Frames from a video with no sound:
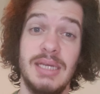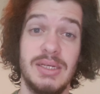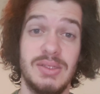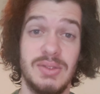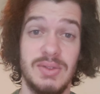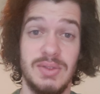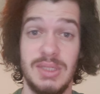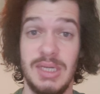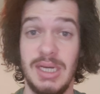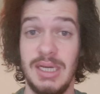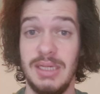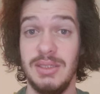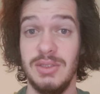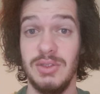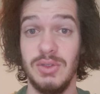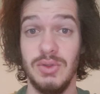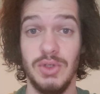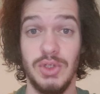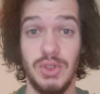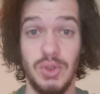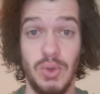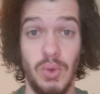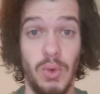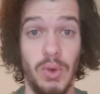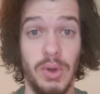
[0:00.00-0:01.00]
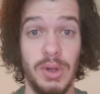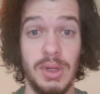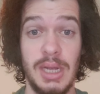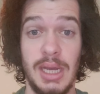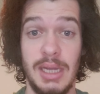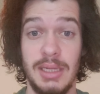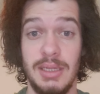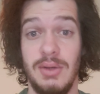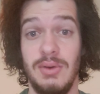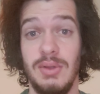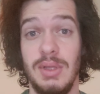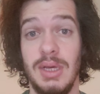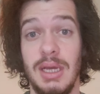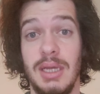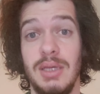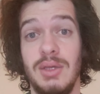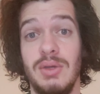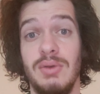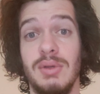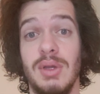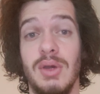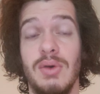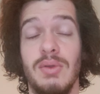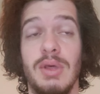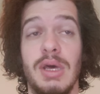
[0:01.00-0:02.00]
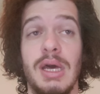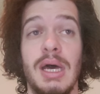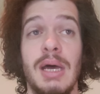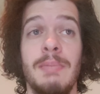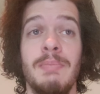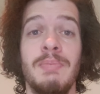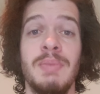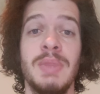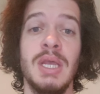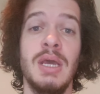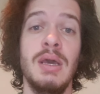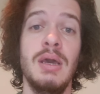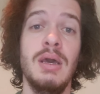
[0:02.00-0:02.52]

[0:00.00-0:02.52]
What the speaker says: exercises are short. I know that. You know that.